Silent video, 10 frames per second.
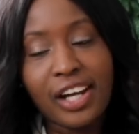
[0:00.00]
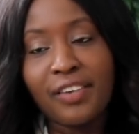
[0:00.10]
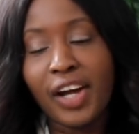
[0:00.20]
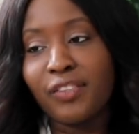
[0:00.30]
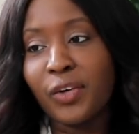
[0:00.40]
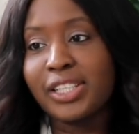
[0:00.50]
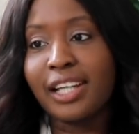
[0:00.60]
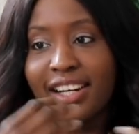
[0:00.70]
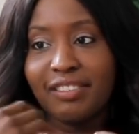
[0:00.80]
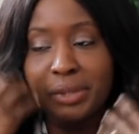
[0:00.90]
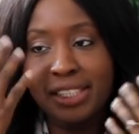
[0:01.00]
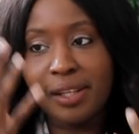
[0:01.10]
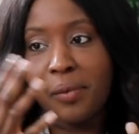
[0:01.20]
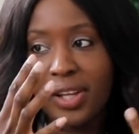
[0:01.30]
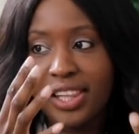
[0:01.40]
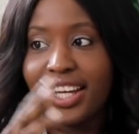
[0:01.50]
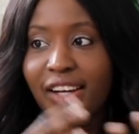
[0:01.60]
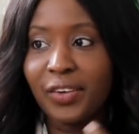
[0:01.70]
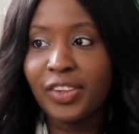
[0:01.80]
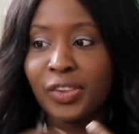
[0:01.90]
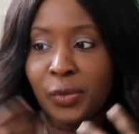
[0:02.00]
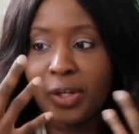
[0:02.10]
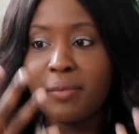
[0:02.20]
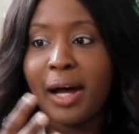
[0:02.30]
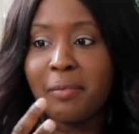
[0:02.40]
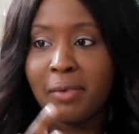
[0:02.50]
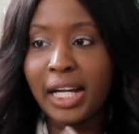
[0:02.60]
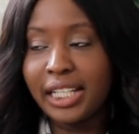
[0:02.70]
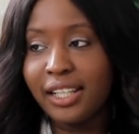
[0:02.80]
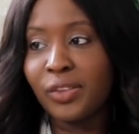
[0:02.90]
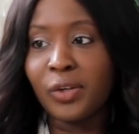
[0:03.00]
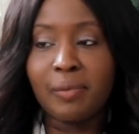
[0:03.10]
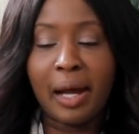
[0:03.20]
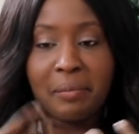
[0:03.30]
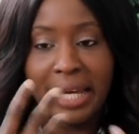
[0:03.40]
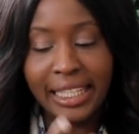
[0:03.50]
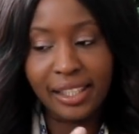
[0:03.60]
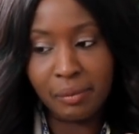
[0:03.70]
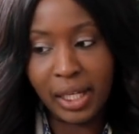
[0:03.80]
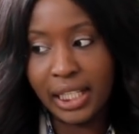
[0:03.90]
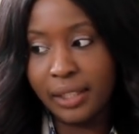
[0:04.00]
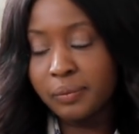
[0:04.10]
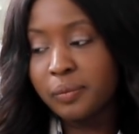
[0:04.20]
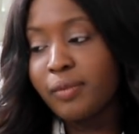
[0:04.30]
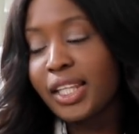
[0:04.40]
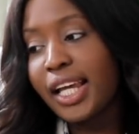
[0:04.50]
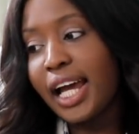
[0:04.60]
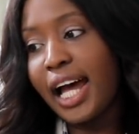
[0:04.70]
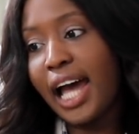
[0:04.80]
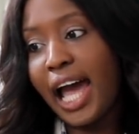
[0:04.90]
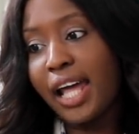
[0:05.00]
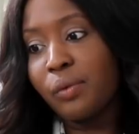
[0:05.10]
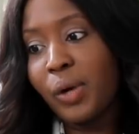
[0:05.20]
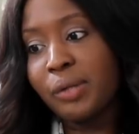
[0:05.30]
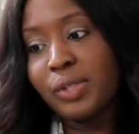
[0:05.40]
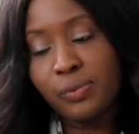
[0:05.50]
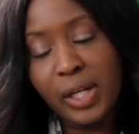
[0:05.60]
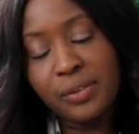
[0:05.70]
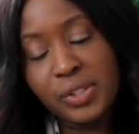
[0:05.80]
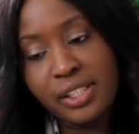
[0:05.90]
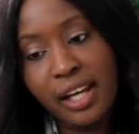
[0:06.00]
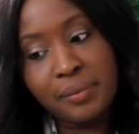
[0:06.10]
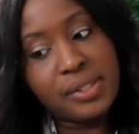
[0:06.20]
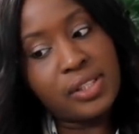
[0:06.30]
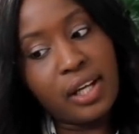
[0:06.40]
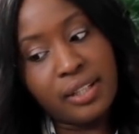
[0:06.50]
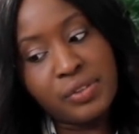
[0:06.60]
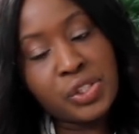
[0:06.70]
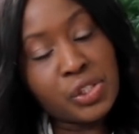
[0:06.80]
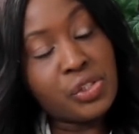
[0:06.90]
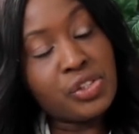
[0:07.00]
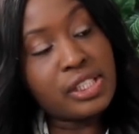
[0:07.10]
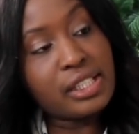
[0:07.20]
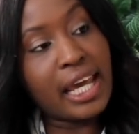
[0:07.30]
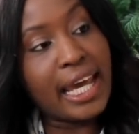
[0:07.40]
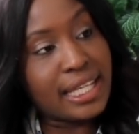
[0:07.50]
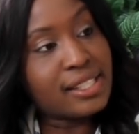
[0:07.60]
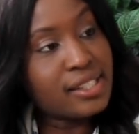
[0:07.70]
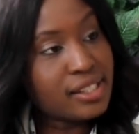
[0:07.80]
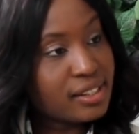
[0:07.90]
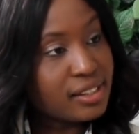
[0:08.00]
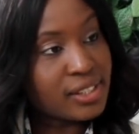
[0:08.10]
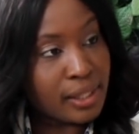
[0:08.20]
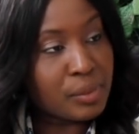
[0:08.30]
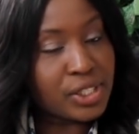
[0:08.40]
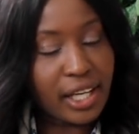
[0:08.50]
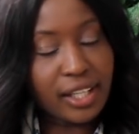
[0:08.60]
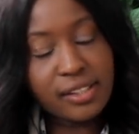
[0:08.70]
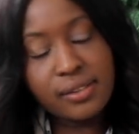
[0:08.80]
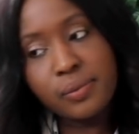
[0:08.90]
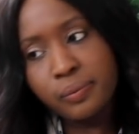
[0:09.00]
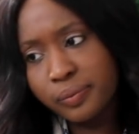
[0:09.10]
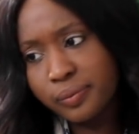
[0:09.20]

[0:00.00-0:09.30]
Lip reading: So I've always kind of been someone that thought about money, thought about making money. And when it was time to kind of choose AS subjects,